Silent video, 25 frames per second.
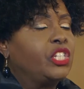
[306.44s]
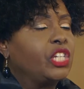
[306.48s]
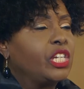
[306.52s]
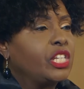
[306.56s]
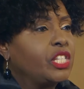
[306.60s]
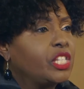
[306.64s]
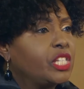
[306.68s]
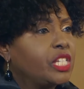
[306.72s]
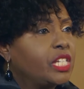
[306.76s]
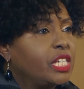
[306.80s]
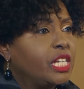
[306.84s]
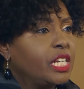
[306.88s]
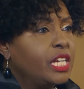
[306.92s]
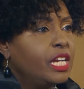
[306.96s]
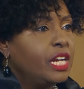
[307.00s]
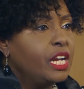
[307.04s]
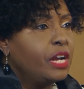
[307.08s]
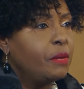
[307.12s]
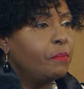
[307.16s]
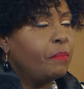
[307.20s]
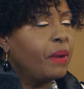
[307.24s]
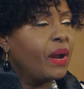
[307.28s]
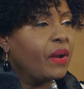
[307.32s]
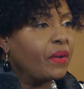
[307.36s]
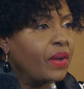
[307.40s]
just
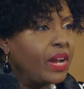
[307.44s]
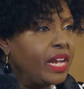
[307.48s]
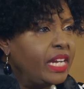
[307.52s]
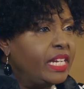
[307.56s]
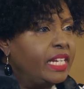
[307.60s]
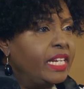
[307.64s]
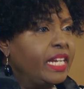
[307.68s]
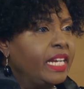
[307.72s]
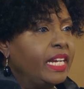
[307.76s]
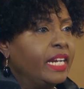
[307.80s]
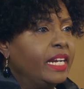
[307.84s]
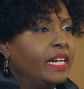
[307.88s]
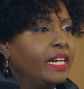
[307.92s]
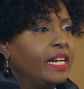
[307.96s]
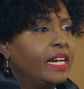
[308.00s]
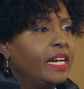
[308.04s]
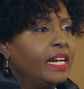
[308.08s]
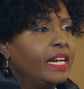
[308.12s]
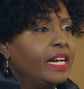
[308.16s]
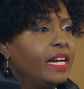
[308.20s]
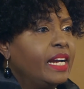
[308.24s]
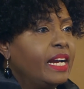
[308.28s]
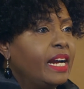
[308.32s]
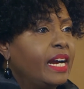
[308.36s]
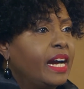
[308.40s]
parading
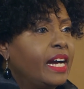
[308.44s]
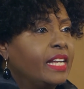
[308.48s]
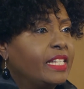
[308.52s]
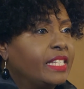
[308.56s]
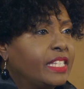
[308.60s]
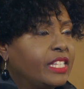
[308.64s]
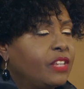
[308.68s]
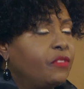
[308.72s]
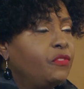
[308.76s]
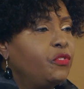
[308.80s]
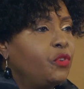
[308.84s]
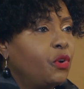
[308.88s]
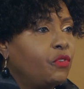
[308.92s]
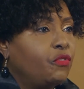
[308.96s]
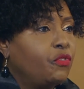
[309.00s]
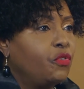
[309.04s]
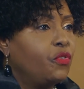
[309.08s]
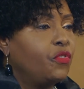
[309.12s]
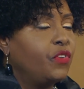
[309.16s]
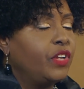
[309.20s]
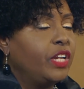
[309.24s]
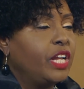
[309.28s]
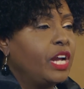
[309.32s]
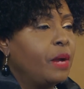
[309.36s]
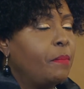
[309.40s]
as if you're
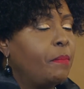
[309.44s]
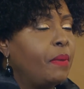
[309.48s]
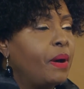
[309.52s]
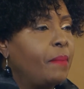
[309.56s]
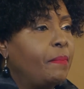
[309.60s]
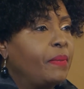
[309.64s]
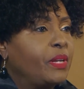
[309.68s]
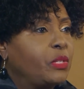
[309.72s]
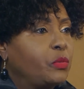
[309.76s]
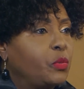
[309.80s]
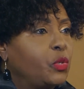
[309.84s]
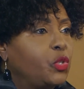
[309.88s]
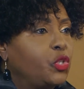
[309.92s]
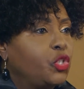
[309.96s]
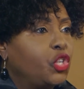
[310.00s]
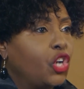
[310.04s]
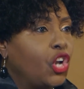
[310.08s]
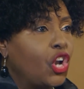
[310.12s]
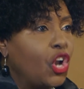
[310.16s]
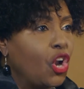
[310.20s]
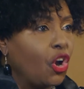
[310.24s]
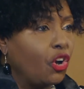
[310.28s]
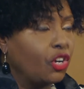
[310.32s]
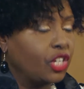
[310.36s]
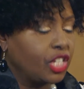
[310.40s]
fulfilling a purpose which you're
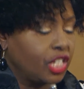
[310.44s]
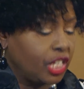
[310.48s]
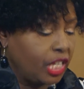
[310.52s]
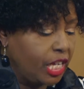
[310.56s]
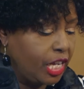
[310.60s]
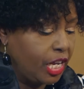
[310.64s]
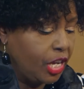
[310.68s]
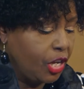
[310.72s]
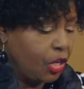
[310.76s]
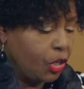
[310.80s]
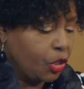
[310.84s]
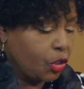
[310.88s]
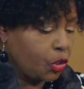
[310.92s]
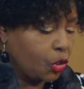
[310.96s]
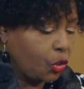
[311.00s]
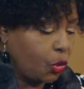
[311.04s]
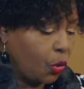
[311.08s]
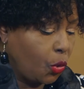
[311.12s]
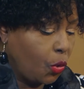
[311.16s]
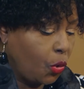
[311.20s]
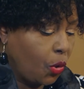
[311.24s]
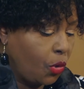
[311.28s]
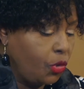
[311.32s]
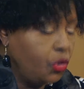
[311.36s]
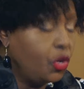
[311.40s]
not.
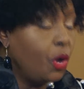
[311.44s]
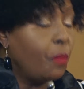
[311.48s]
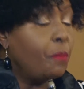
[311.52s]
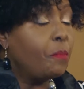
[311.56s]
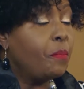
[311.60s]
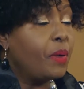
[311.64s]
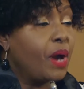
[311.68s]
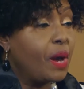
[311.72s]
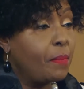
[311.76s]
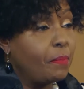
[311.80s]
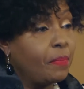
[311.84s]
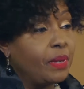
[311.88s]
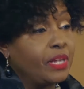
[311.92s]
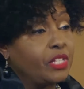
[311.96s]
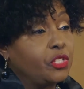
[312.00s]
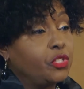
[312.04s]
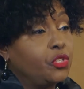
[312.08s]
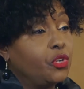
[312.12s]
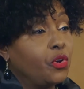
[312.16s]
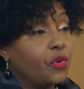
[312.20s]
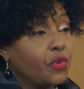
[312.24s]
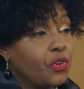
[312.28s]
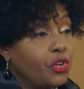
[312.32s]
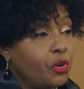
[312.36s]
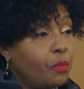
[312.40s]
So your purpose,
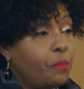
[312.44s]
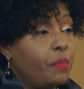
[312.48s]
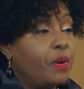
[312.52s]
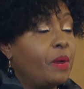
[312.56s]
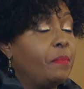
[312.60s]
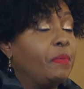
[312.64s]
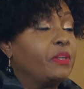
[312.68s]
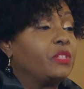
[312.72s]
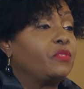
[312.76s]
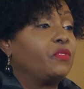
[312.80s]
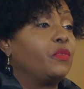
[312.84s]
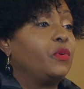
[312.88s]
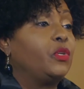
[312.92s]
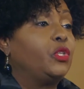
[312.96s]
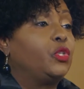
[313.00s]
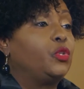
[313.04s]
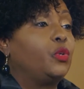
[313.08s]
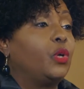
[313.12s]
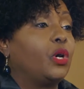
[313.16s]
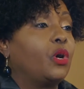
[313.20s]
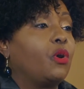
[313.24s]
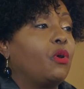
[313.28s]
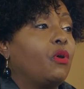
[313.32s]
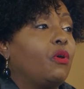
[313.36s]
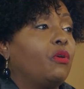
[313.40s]
your real purpose for which you
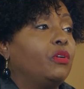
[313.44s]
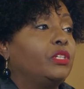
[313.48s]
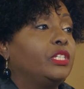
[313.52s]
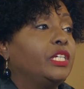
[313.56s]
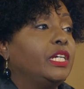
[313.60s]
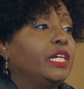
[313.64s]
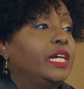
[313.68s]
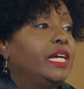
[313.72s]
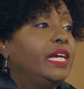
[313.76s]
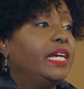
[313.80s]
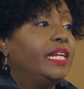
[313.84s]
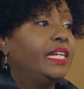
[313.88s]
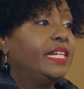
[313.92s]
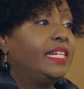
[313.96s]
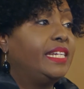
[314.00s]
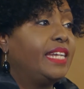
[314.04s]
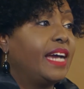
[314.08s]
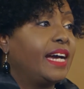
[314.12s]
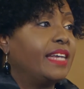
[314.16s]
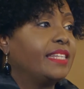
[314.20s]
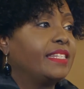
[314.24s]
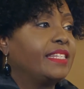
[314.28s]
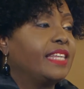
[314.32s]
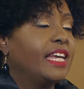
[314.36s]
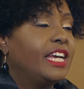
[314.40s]
are called,
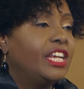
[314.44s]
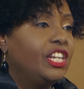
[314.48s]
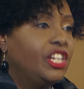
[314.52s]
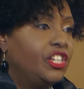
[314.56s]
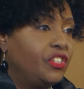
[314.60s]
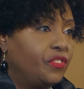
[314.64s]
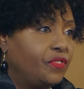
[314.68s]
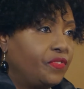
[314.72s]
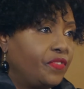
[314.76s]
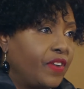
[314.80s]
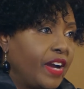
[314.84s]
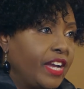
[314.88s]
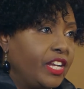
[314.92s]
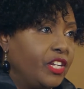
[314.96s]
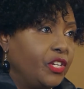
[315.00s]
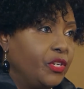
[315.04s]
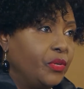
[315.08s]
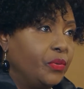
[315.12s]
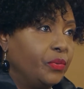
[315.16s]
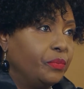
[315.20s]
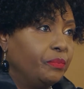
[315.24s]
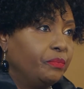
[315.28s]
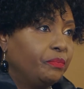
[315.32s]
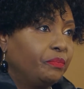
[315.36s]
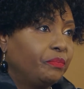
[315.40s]
does define
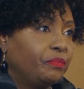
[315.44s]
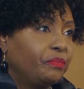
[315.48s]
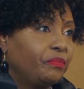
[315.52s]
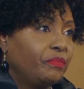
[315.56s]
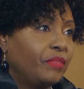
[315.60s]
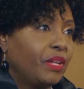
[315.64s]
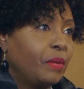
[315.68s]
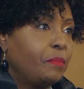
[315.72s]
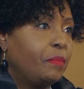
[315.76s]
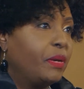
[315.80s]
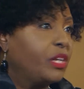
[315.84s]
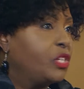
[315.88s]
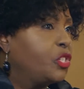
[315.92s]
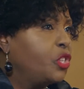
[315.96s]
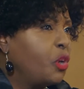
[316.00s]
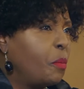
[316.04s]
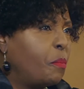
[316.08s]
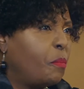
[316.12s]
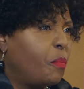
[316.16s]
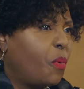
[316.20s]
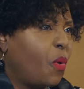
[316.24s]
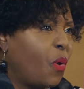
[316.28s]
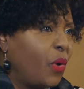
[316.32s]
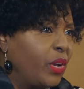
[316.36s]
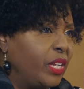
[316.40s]
you. But your
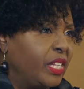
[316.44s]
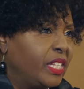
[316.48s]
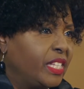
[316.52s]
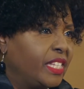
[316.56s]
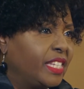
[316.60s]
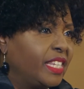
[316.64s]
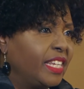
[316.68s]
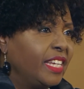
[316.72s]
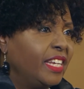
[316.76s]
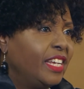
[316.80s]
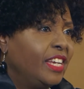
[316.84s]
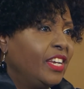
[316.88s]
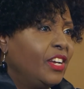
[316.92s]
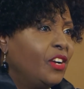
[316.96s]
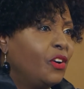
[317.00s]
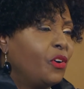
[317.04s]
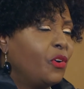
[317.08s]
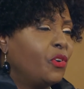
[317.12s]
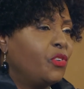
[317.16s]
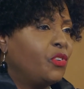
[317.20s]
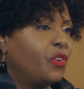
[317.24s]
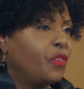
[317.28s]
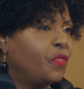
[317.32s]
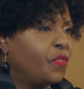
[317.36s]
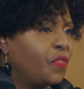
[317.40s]
poise
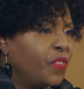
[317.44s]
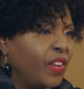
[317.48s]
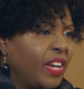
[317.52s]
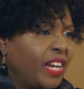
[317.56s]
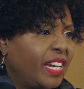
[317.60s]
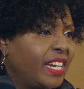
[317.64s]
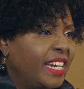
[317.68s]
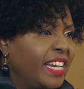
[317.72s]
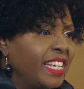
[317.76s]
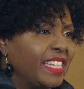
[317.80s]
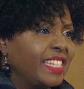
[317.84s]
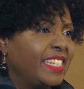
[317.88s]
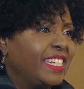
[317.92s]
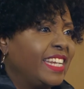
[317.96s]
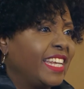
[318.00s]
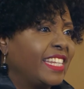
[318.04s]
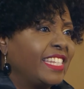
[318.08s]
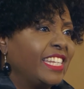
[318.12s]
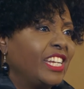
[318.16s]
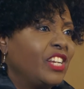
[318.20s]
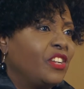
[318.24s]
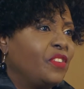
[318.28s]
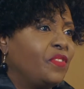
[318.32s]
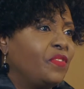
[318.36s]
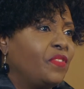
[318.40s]
or your fakeness
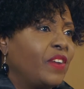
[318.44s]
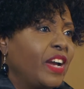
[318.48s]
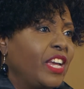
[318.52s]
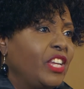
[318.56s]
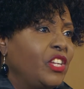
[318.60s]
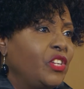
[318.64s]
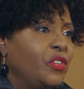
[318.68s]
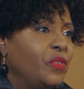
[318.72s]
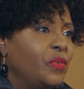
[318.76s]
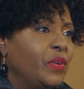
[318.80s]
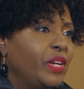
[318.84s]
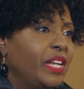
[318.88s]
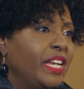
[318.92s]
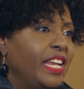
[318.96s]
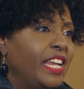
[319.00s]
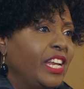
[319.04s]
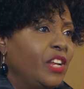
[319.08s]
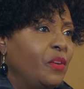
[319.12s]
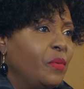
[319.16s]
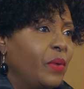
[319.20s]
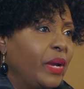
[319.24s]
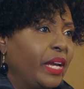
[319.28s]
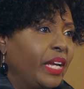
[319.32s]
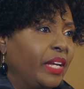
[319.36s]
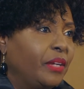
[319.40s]
doesn't define you in
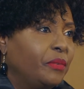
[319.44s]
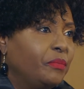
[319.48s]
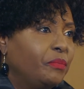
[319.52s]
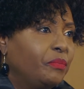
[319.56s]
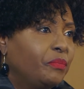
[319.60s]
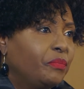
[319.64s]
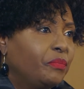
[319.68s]
any way.